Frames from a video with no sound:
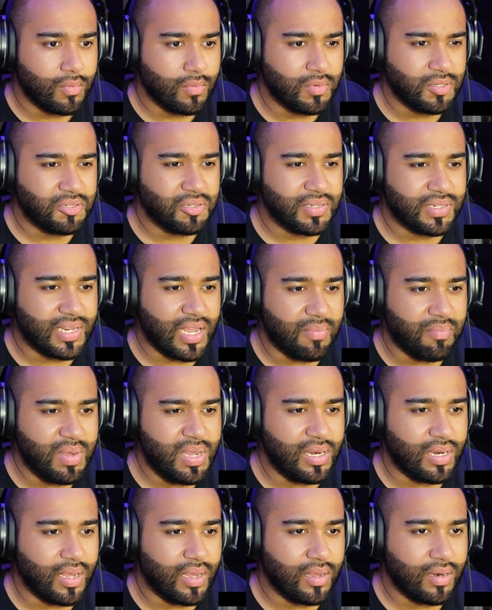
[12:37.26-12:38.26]
Where'd you get that
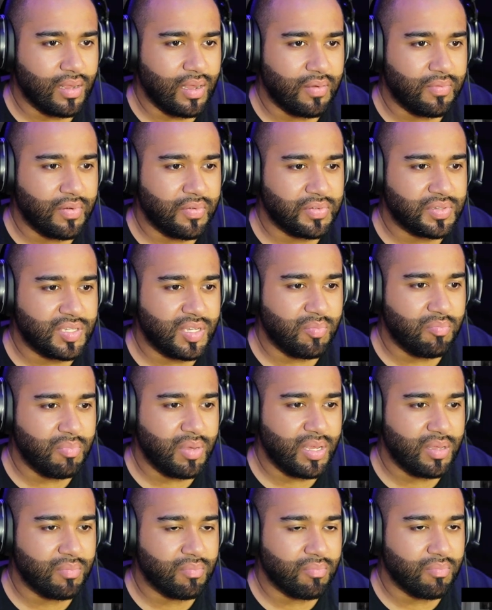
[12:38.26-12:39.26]
meat at? I've never seen
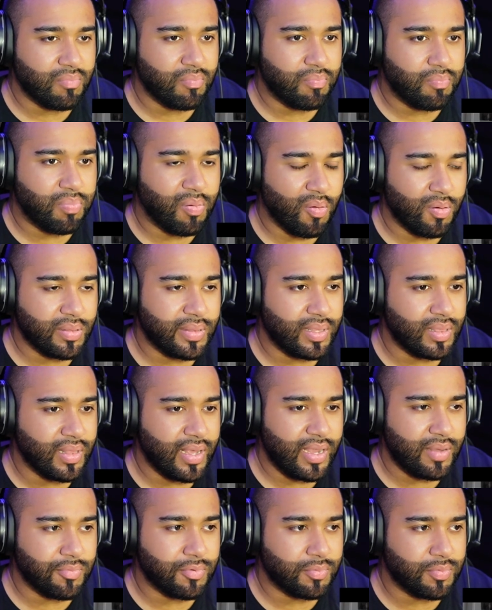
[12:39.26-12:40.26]
meat poorly
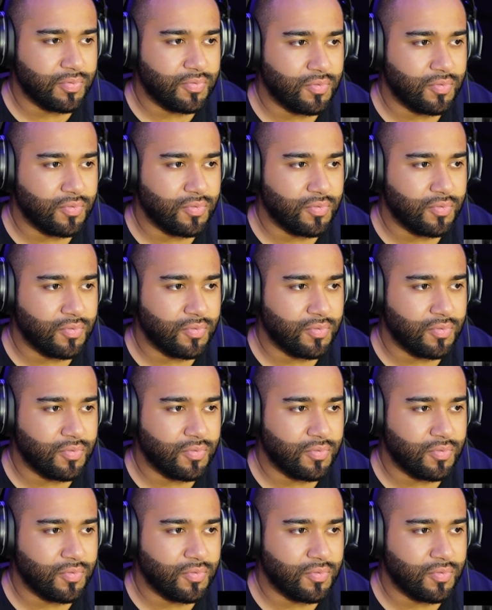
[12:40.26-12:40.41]
labeled